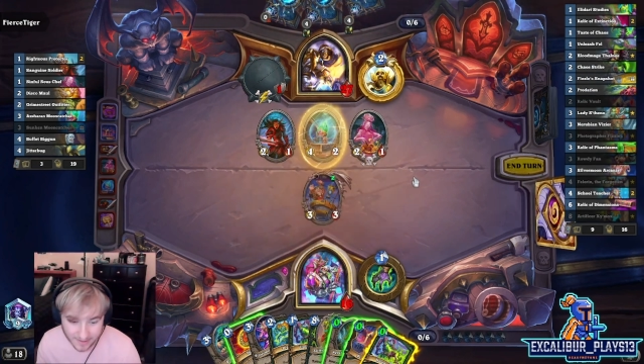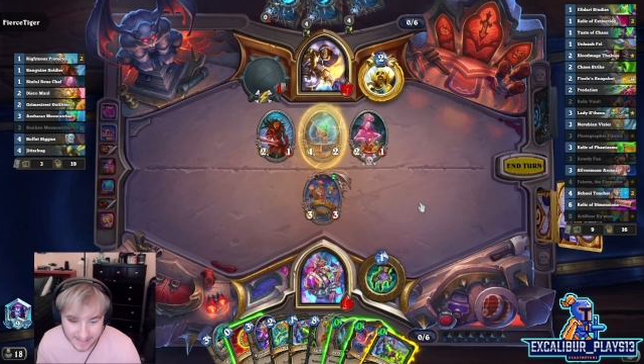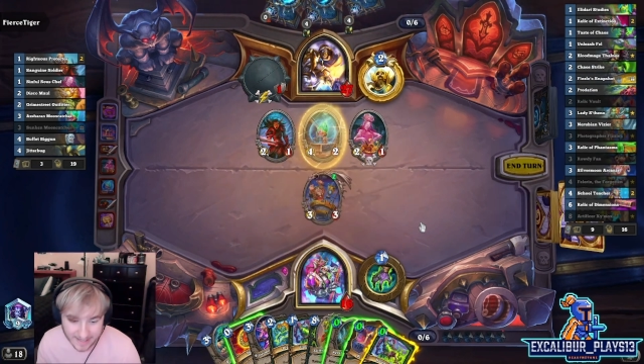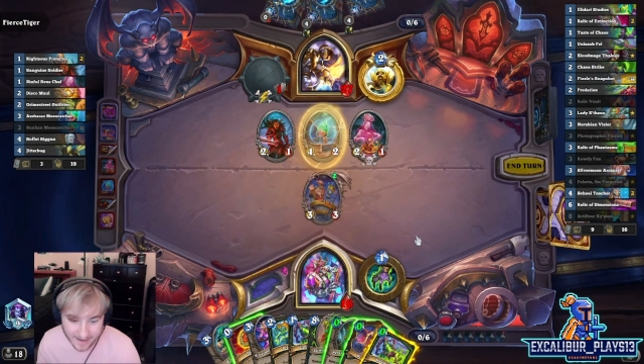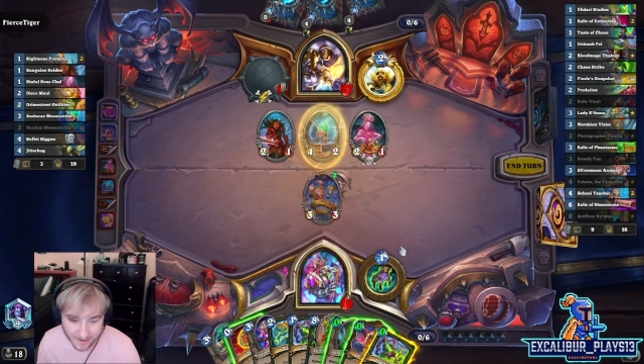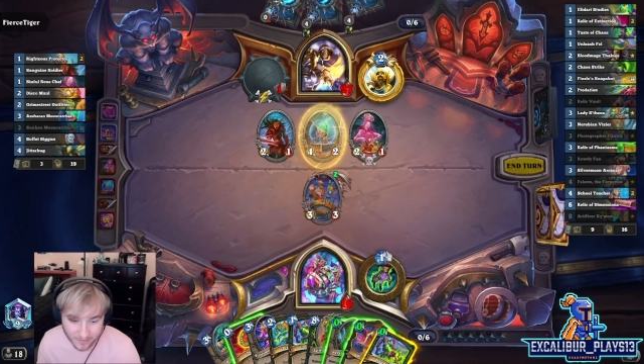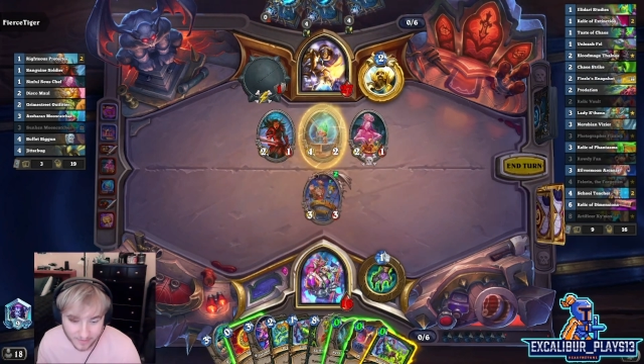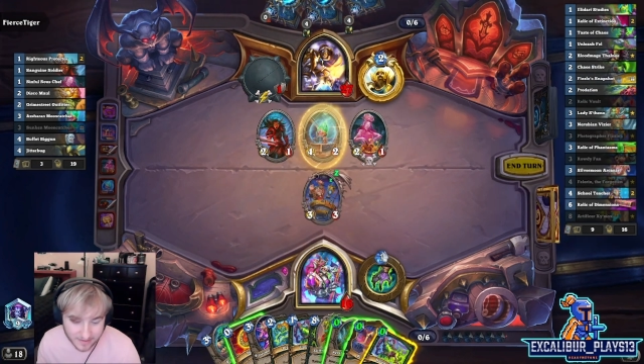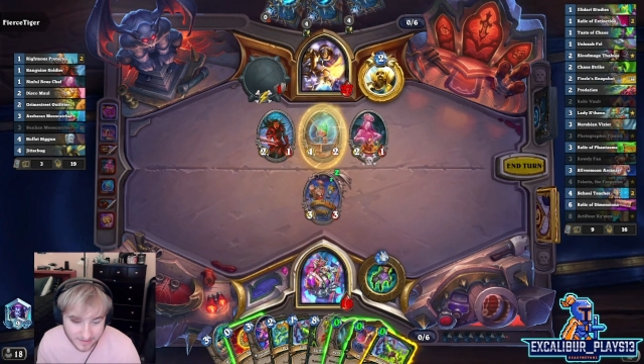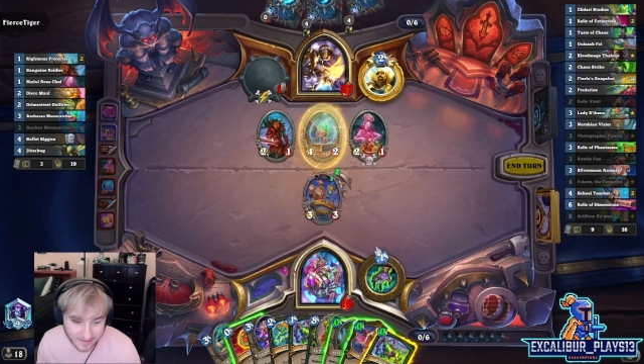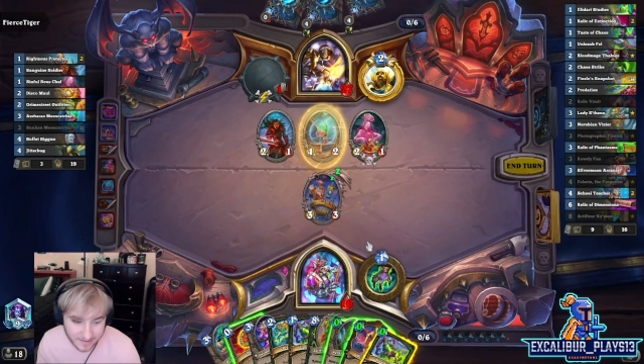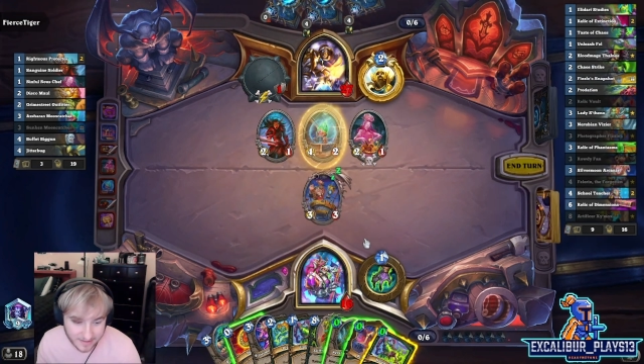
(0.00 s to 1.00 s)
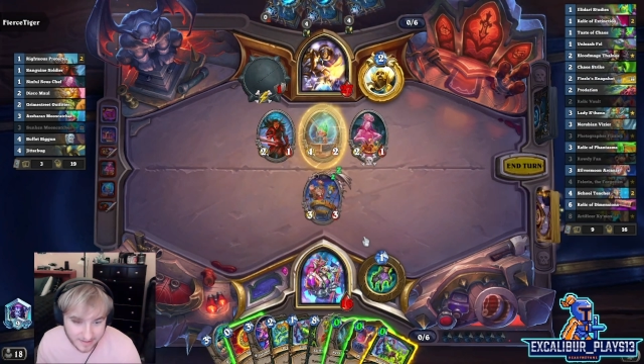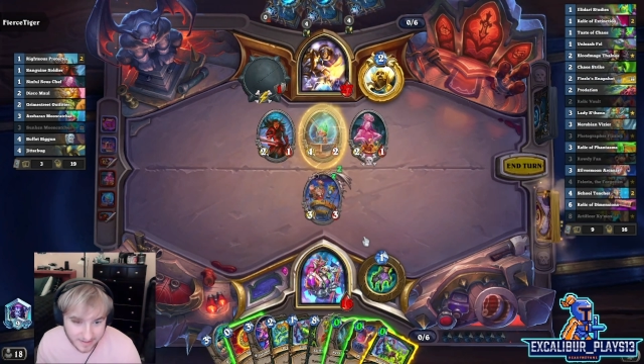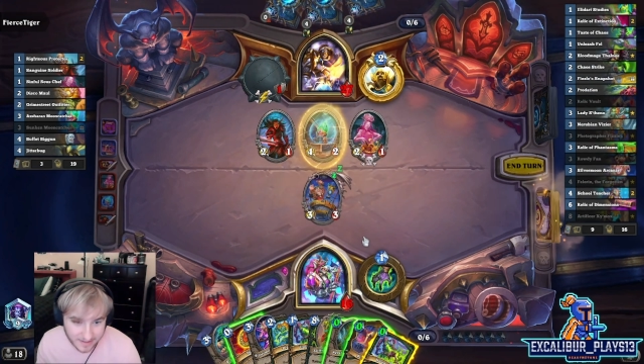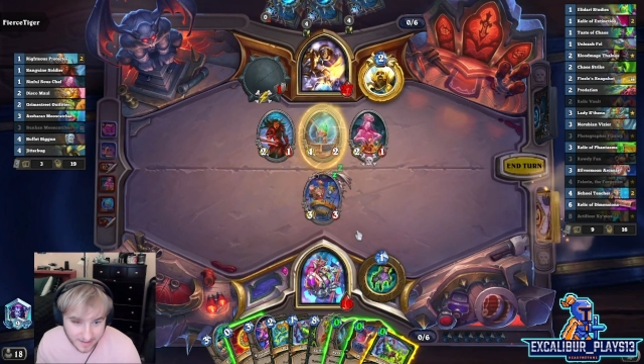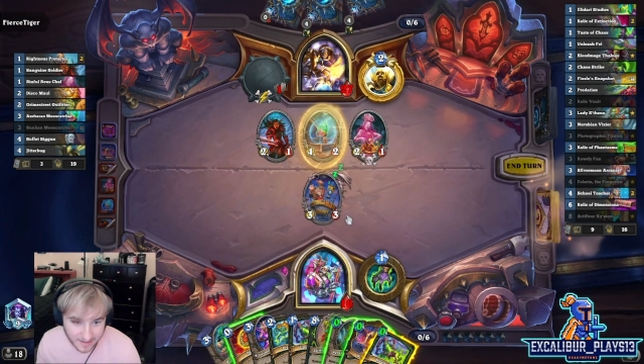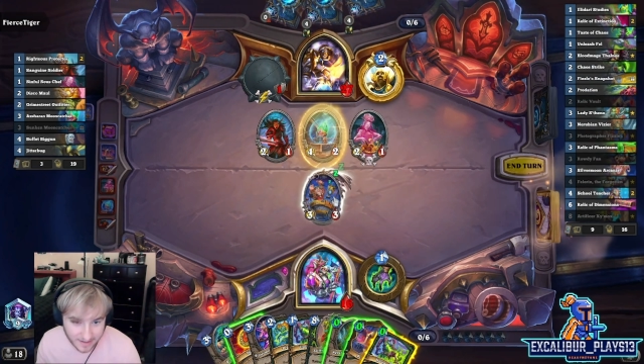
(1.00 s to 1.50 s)
anyhow.
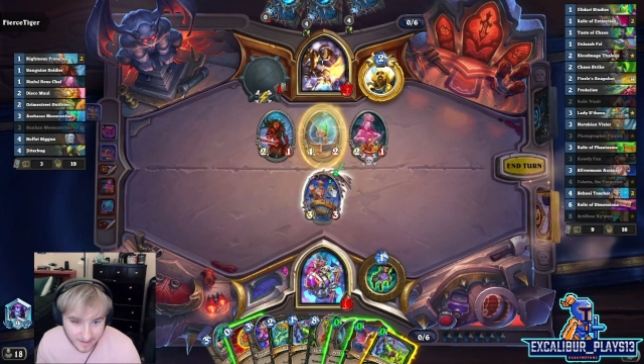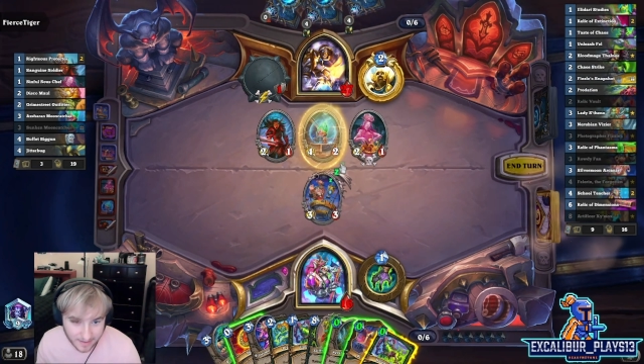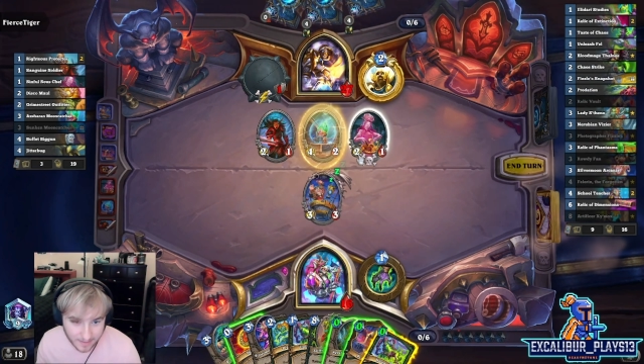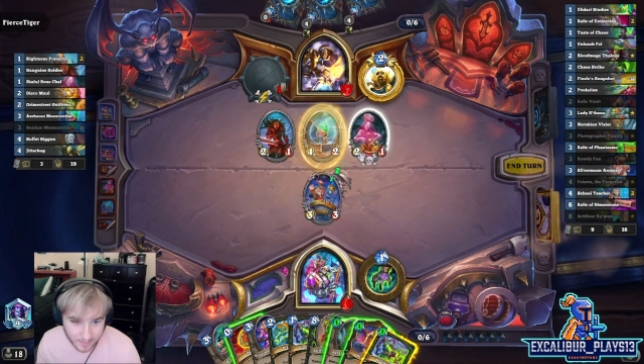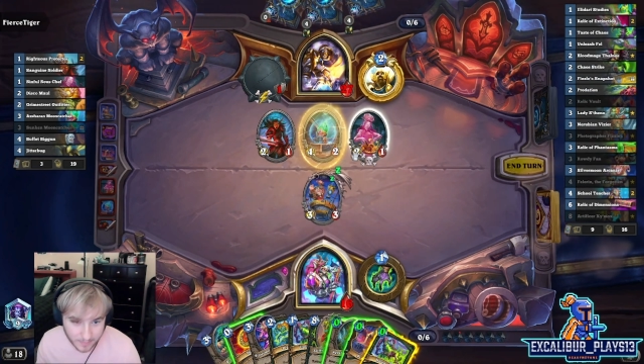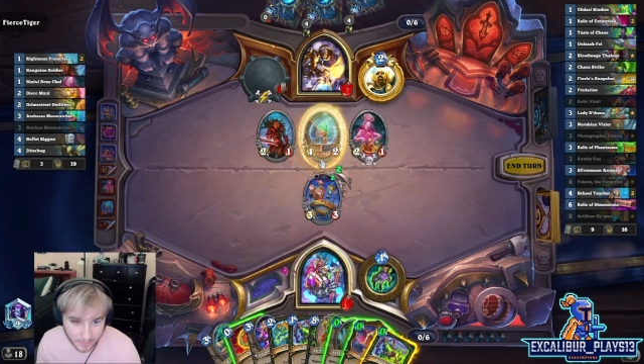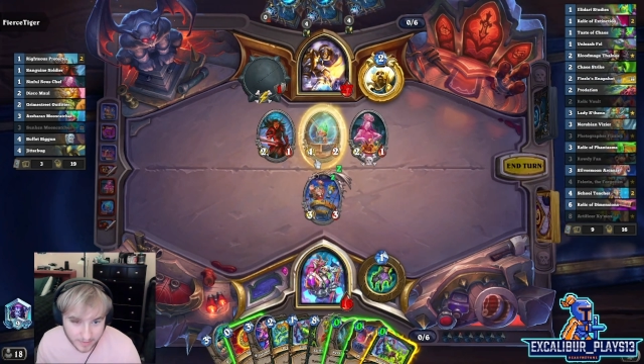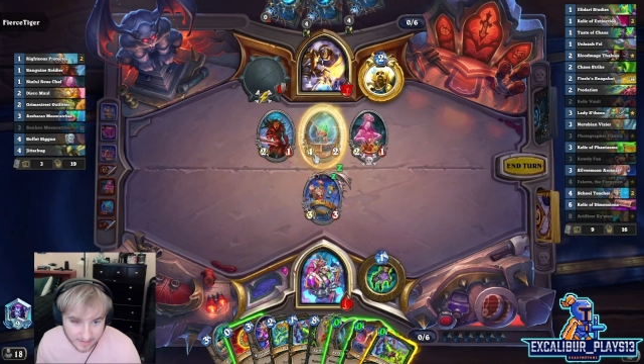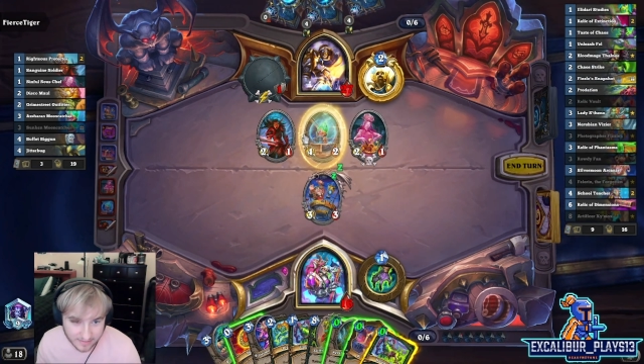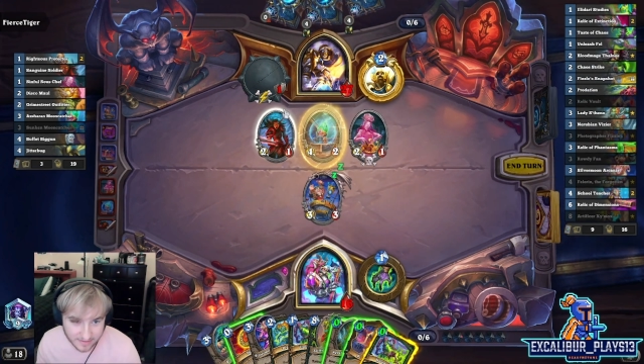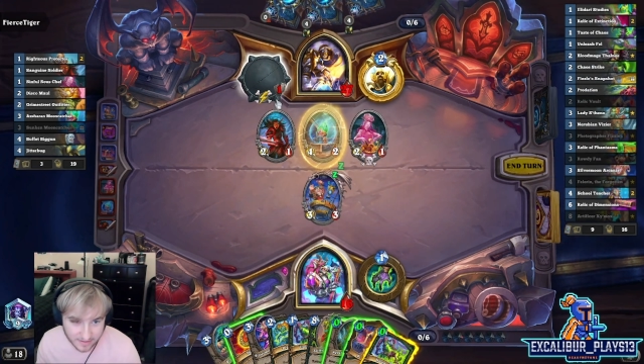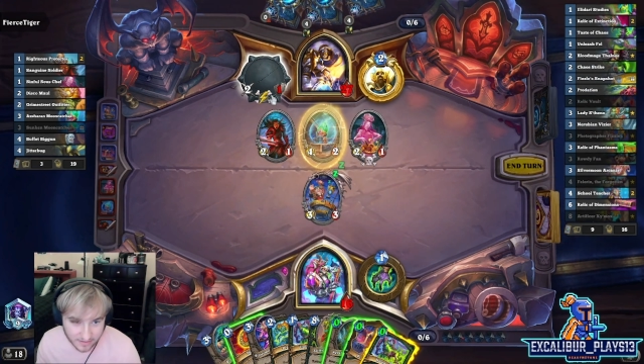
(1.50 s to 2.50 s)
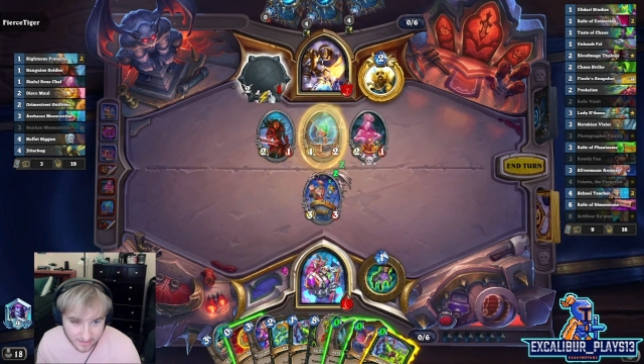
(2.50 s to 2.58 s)
Okay, let's see here.